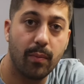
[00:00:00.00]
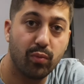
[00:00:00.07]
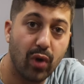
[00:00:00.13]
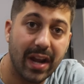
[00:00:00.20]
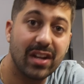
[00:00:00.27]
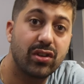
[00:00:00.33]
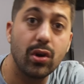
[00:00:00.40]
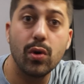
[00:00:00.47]

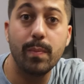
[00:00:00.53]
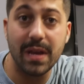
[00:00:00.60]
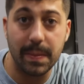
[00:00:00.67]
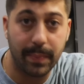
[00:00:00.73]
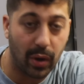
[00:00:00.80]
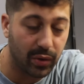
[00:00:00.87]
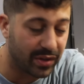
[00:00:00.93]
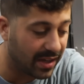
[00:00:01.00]
ready to be
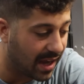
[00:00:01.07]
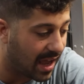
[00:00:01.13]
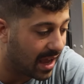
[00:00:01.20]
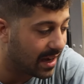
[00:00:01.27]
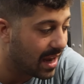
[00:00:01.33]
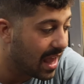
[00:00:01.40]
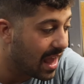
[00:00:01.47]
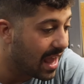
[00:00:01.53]
bolted on,
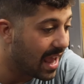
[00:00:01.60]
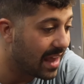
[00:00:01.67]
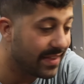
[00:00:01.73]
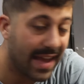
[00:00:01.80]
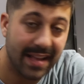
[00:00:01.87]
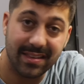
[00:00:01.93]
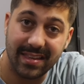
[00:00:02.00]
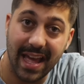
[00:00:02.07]
and
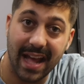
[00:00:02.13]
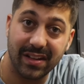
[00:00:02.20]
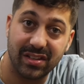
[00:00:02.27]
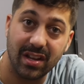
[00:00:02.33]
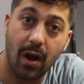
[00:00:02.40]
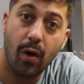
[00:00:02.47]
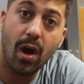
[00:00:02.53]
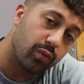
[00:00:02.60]
that's that.
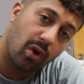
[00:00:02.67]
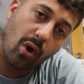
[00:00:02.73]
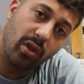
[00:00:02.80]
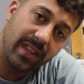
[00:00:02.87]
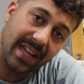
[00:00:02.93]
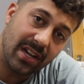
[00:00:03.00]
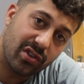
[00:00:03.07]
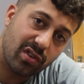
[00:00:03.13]
So roll
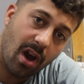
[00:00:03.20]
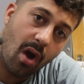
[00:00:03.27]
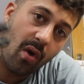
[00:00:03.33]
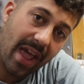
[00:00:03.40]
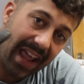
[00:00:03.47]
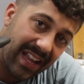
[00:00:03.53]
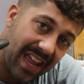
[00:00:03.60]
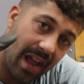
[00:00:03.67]
the intro
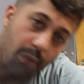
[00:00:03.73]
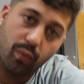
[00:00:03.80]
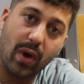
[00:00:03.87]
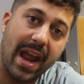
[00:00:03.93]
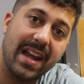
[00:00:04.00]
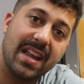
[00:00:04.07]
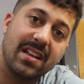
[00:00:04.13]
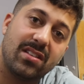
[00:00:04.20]
and get
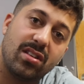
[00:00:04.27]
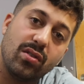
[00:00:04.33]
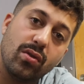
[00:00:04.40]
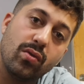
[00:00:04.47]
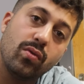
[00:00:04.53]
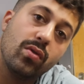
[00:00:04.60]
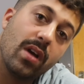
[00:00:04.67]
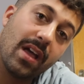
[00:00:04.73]
right into
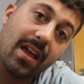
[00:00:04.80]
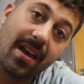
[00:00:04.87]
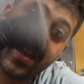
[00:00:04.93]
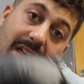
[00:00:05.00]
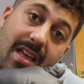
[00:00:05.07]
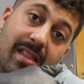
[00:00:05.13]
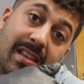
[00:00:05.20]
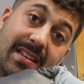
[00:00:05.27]

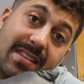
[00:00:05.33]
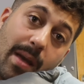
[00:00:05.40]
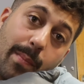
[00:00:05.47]
this